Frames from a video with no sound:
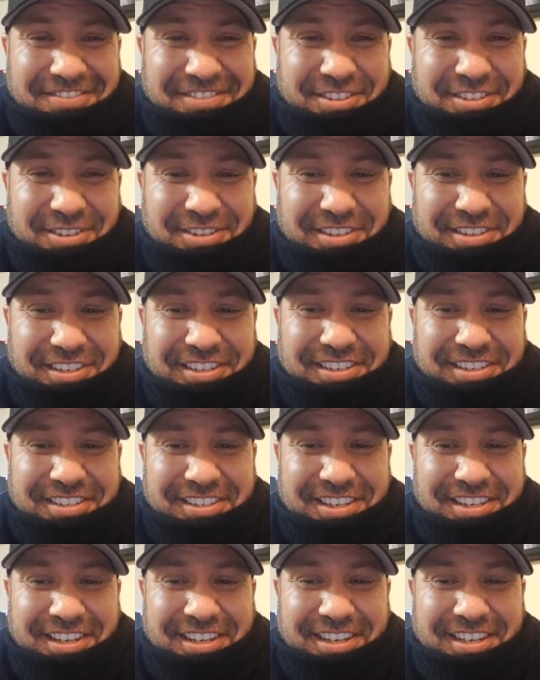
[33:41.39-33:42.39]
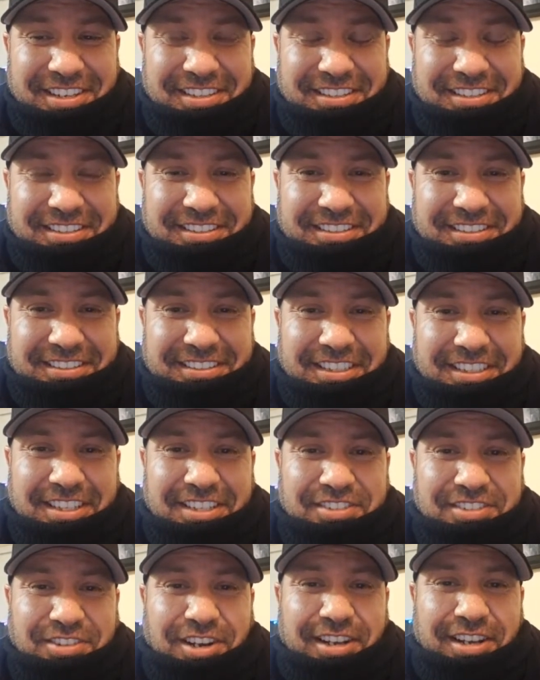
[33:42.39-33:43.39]
14 years, yeah. Yeah,
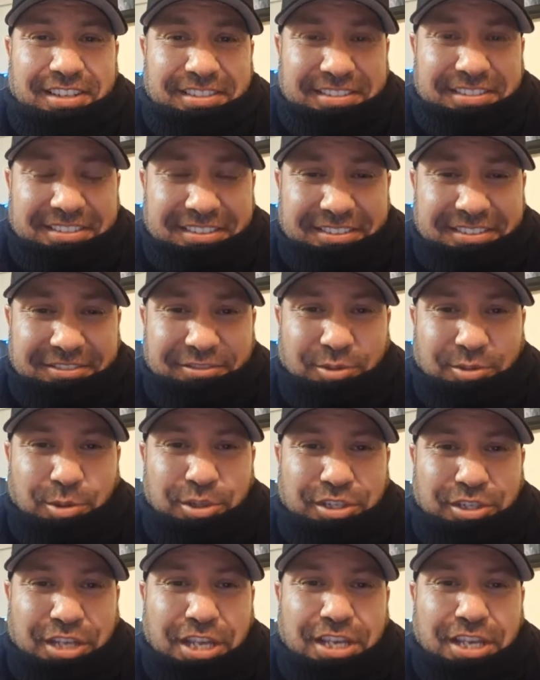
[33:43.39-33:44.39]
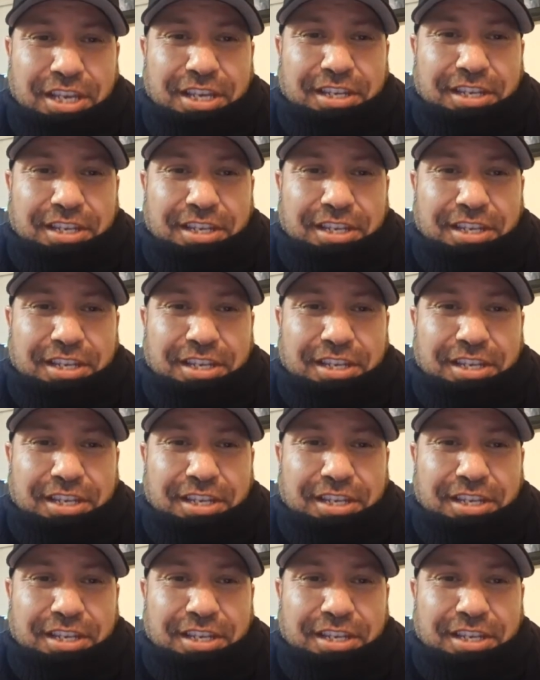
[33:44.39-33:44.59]
that's right. 14.